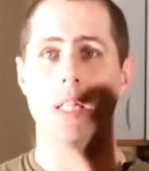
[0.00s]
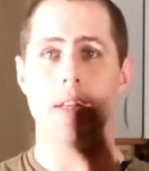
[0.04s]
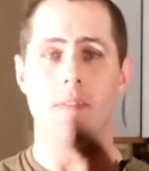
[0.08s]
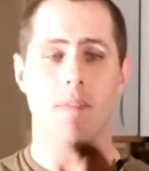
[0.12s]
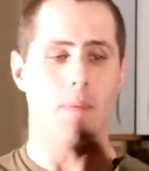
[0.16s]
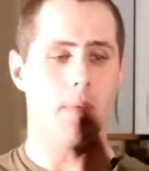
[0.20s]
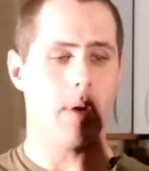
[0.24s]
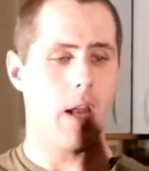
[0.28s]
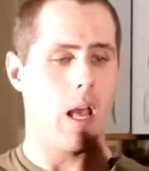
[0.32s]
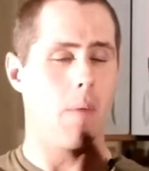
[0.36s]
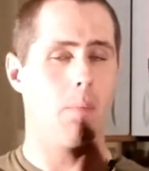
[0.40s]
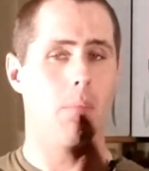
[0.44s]
leave
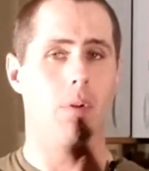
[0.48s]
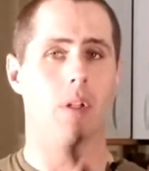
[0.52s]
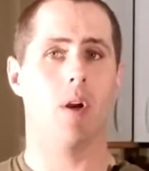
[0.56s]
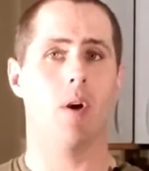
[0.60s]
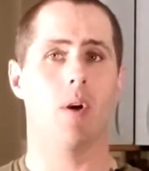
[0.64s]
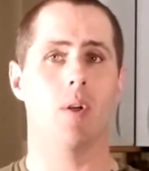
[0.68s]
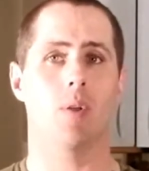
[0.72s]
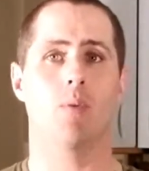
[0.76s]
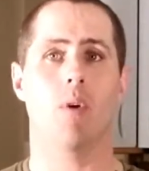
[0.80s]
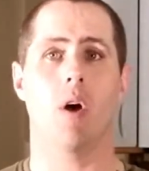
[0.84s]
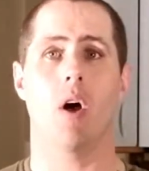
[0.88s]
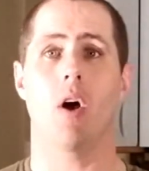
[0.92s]
them down
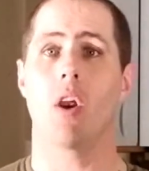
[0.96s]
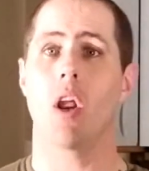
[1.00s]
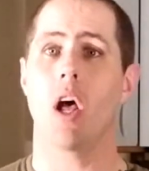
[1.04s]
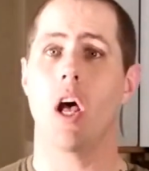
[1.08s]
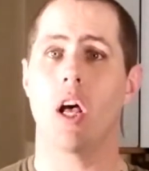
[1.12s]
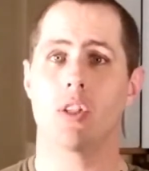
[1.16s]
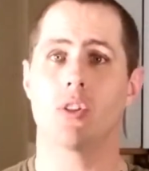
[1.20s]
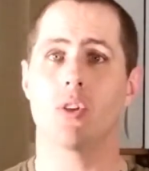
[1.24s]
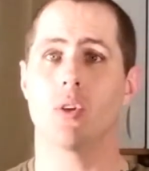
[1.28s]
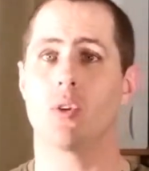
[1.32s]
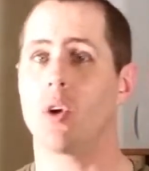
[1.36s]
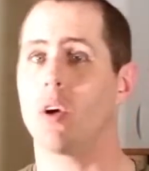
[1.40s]
below as well.
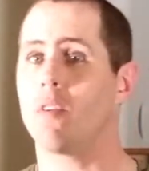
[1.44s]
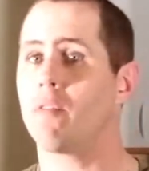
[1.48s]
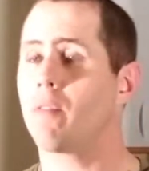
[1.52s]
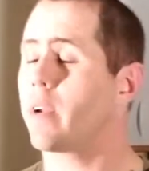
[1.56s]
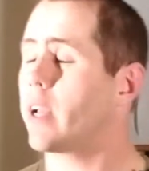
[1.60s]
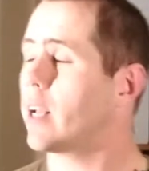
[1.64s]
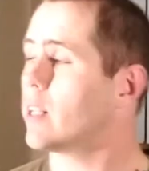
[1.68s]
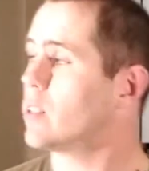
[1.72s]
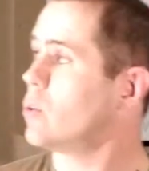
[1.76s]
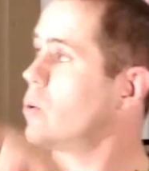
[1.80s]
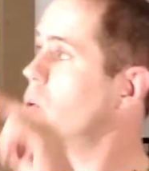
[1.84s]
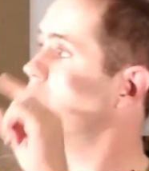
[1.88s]
Also, don't
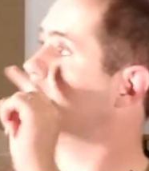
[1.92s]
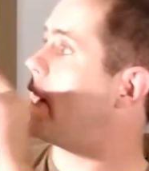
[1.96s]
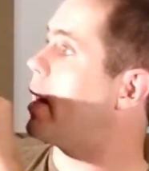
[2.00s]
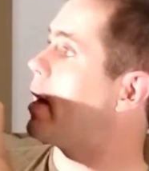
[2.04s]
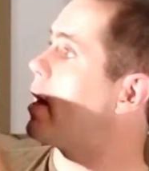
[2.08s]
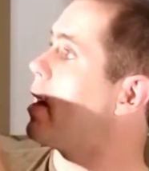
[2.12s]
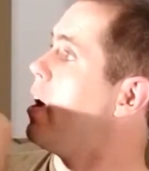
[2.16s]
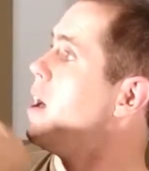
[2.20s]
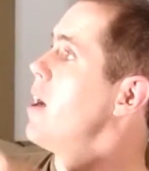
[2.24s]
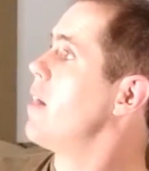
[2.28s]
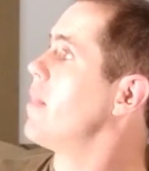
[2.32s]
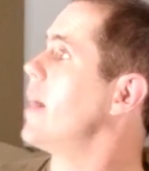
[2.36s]
forget to
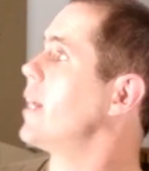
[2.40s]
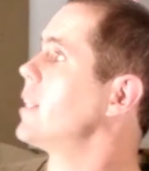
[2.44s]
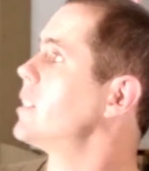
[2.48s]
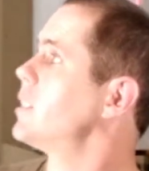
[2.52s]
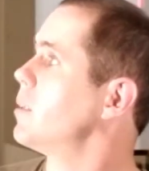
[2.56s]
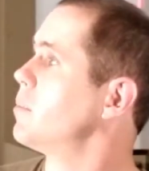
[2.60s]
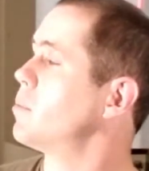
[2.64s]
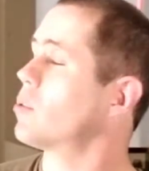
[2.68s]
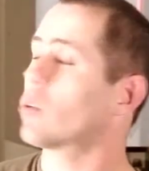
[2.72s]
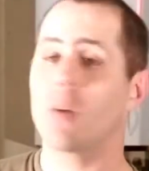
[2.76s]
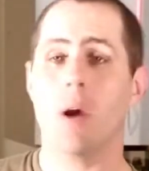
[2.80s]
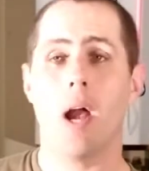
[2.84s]
click that
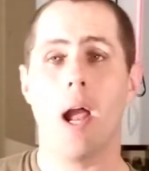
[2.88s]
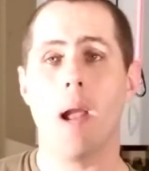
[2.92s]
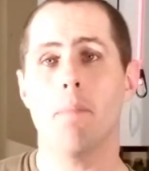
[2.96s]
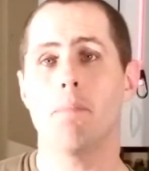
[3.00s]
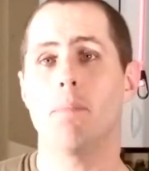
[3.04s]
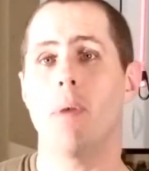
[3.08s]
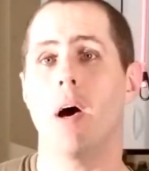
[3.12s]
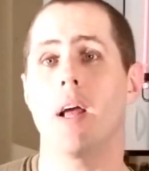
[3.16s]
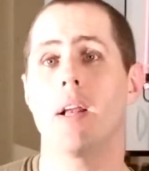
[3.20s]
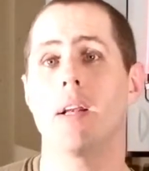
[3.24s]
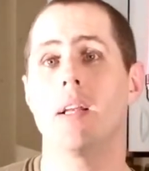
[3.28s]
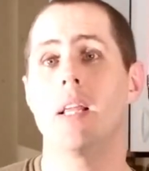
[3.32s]

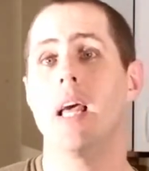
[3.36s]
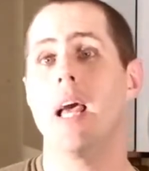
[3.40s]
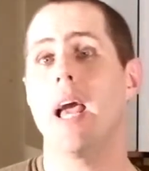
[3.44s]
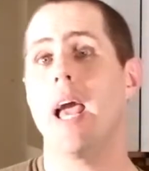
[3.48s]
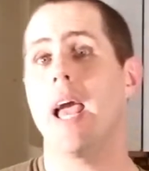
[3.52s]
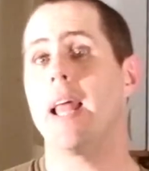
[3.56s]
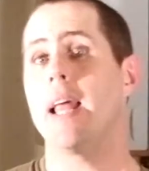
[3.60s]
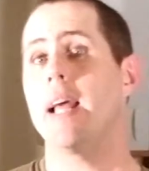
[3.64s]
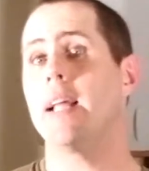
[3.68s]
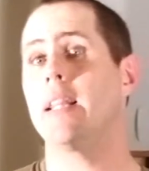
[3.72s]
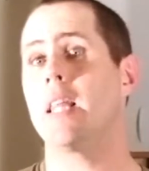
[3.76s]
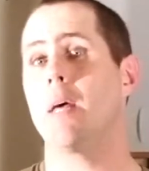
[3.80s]
subscribe button
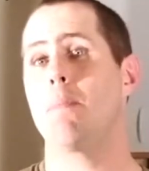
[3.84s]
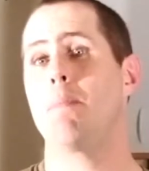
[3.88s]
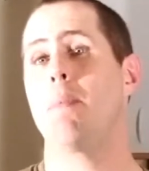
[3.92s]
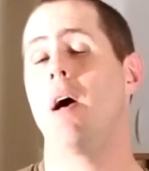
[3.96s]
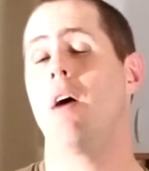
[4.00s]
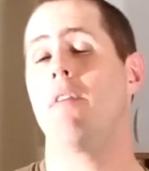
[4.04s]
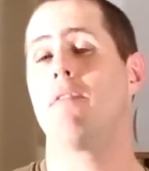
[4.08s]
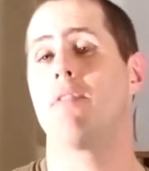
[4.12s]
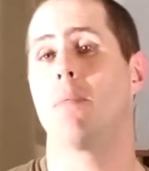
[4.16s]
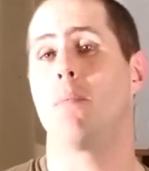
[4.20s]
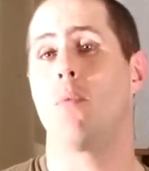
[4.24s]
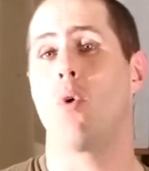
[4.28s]
and hit that
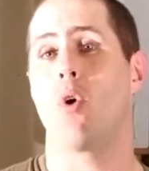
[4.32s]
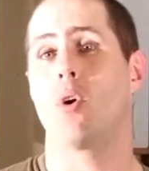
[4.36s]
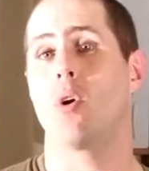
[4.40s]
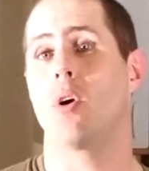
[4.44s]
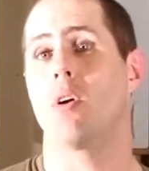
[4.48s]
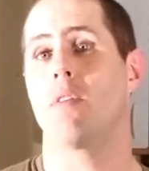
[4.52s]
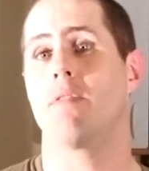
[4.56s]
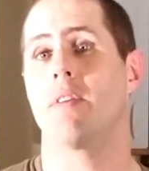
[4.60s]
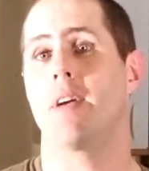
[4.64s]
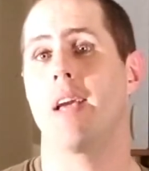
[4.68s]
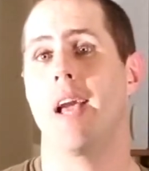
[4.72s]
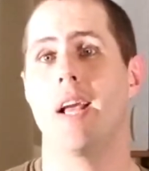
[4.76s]
bell for more
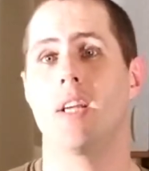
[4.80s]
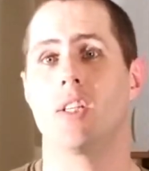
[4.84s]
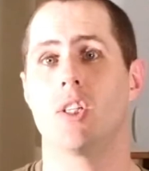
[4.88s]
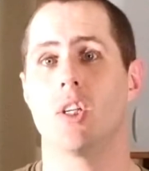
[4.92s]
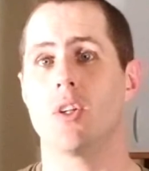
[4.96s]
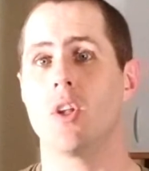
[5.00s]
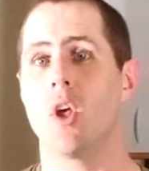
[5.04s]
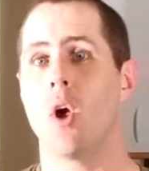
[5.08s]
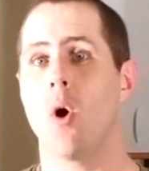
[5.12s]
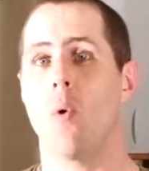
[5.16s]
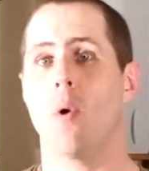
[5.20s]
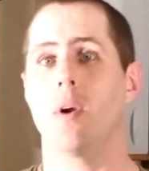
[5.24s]

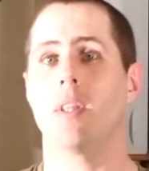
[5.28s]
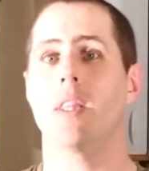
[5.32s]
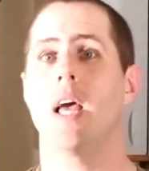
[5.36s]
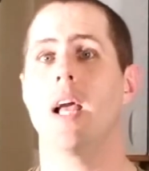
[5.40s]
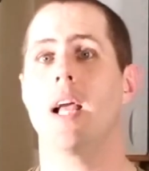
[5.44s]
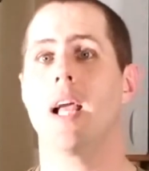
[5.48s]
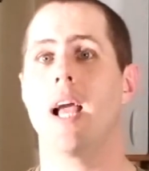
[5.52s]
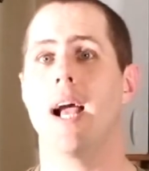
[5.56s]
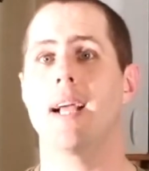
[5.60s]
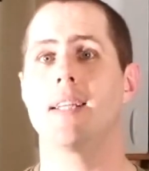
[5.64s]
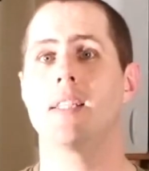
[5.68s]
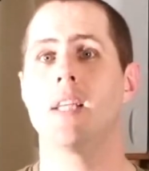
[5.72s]
notifications. With
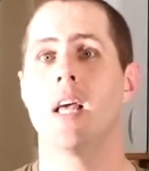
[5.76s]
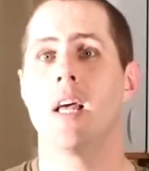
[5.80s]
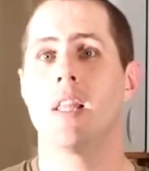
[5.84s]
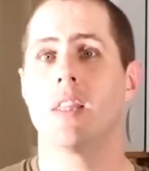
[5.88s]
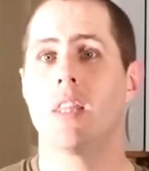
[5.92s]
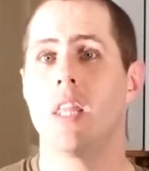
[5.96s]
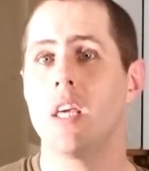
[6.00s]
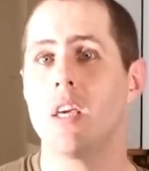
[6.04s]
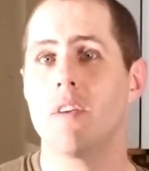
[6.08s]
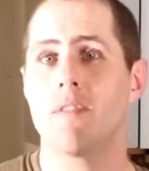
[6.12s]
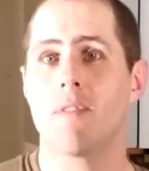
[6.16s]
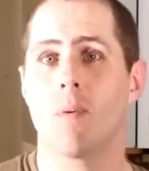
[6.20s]
that, guys,
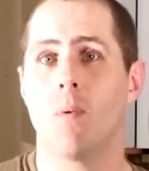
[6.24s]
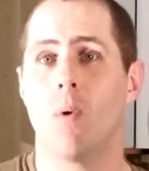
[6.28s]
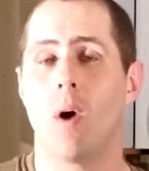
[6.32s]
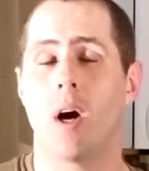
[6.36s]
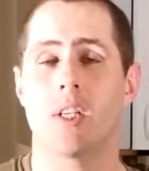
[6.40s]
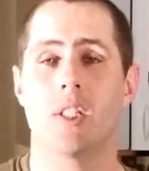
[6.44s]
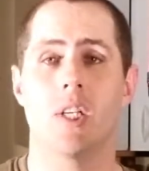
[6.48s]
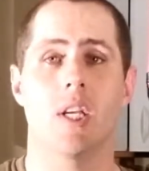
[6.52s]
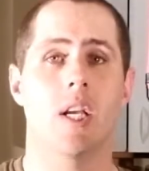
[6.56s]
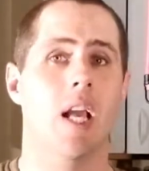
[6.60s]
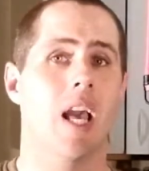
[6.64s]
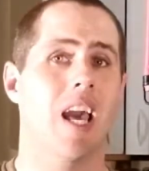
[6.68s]
thank you for
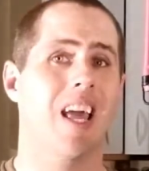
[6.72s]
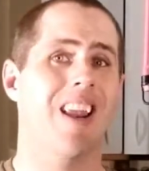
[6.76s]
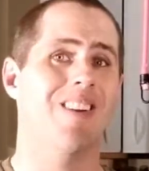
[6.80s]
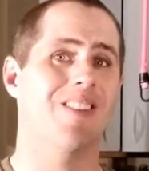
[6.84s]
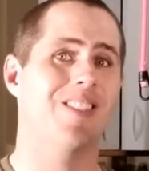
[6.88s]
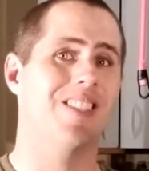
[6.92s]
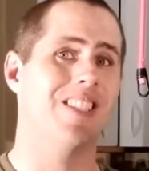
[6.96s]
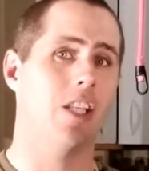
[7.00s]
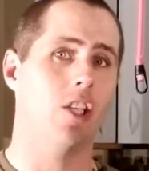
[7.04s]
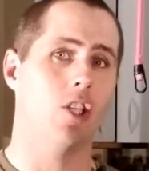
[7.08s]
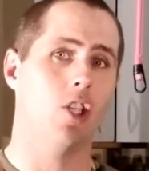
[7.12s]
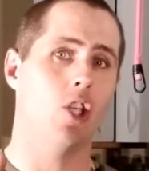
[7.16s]
watching, and I'll
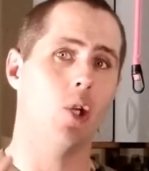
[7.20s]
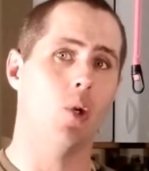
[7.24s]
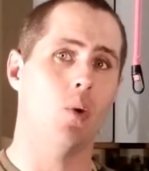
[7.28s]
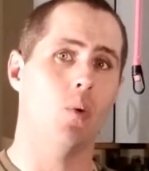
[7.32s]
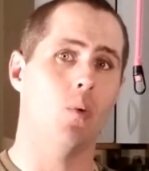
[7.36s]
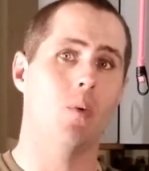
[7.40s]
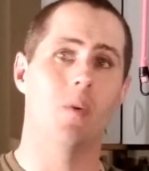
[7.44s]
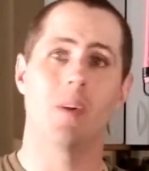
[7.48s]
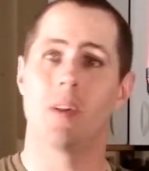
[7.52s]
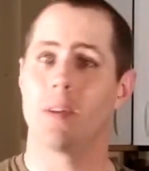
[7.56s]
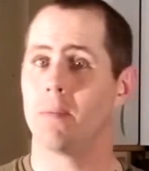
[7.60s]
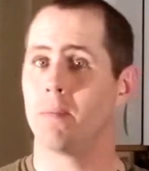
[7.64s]
see
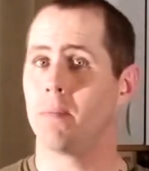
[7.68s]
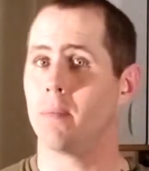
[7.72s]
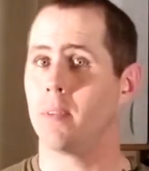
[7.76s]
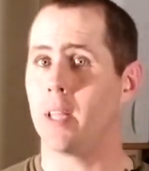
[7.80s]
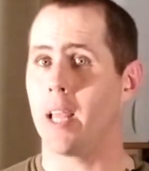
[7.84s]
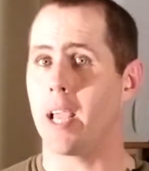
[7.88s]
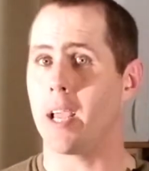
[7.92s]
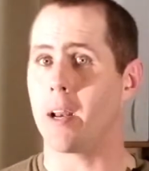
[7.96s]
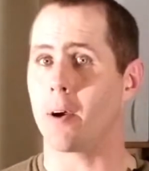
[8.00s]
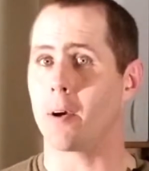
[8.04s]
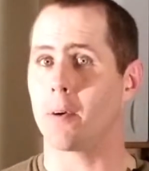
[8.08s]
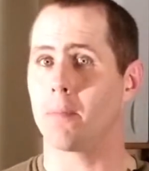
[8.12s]
you
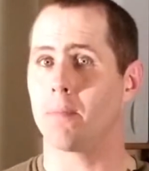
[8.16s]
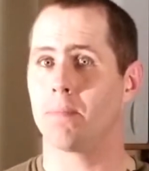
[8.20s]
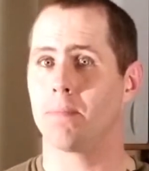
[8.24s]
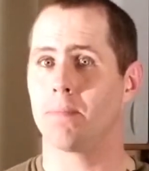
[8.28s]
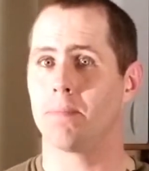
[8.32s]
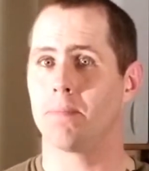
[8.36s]
later.